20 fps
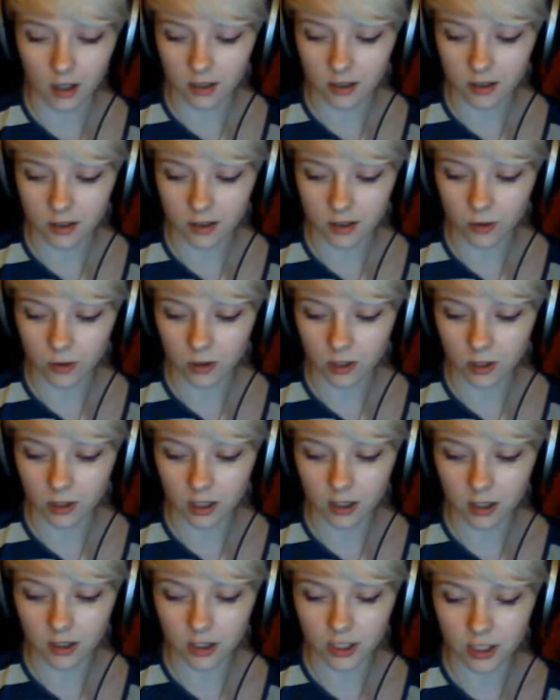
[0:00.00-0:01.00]

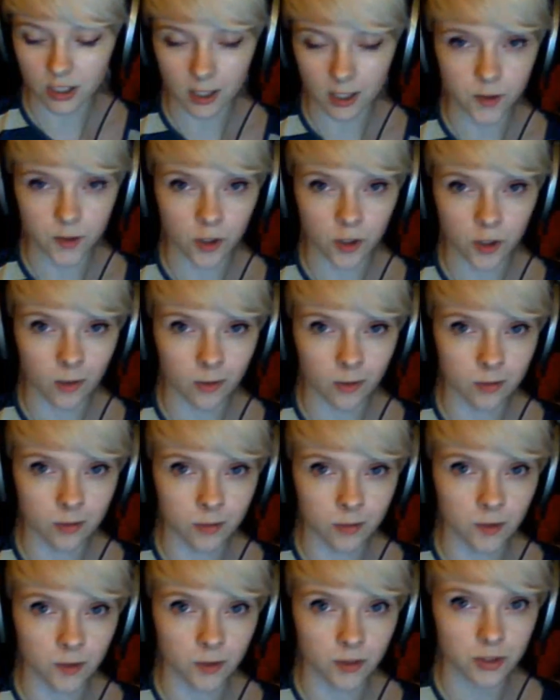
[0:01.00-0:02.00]
Stalker, Shadow of Chernobyl,
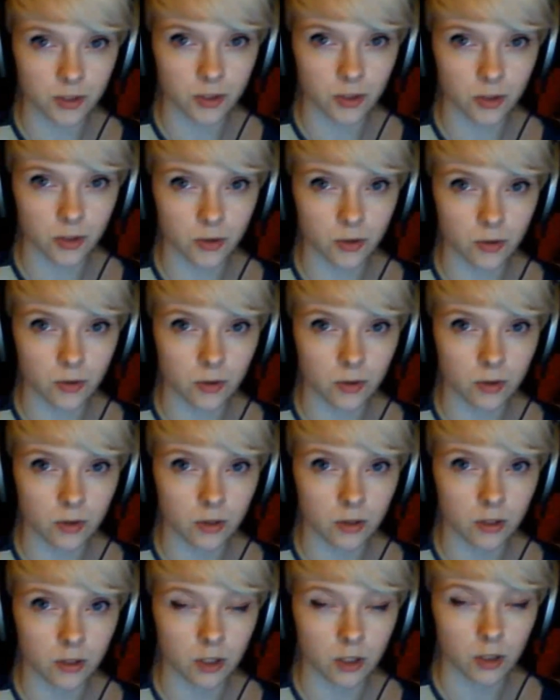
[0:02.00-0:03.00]
move on to
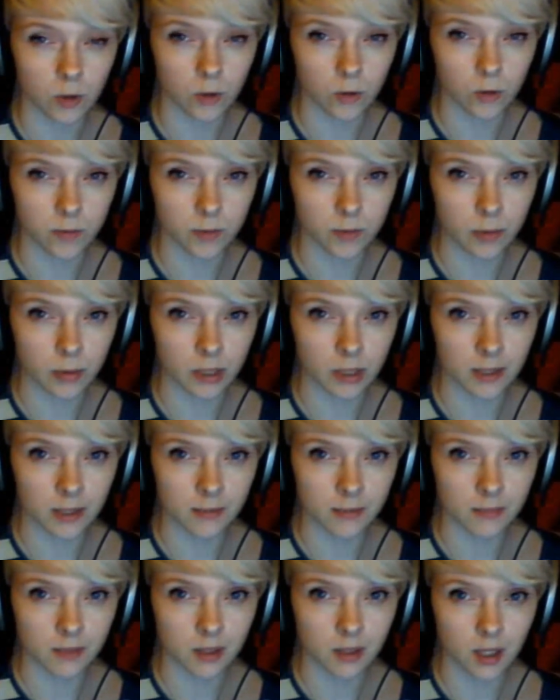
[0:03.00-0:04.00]
Call of Pripyat.
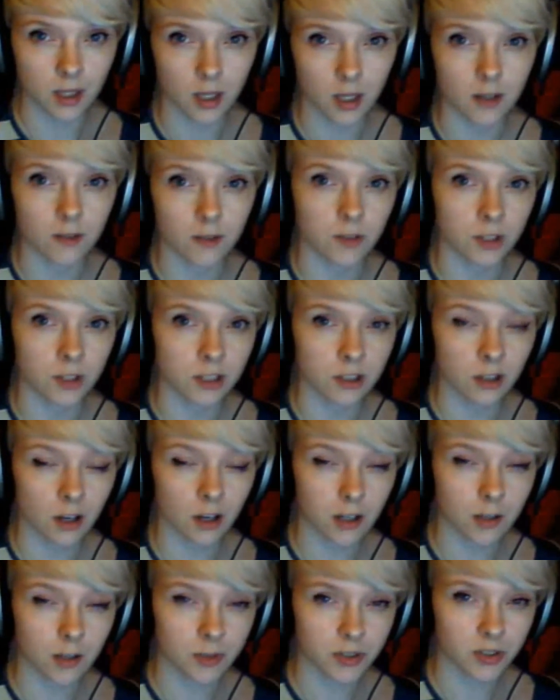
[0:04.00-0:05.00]
Finish
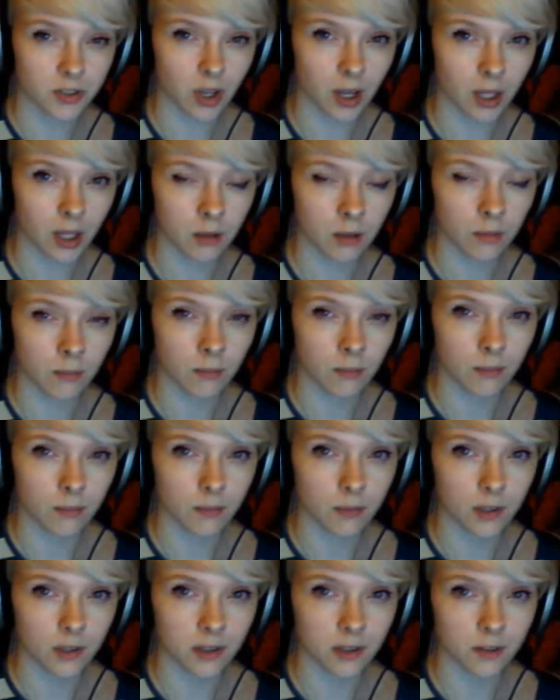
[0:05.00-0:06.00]
Arkham Asylum,
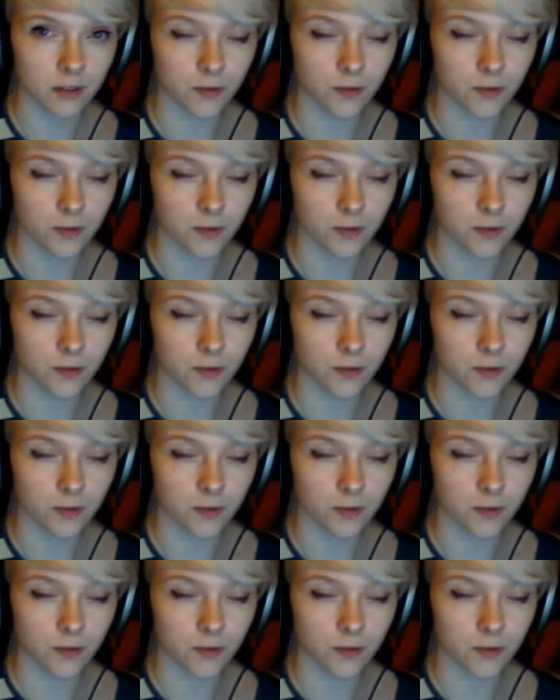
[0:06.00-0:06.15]
because it's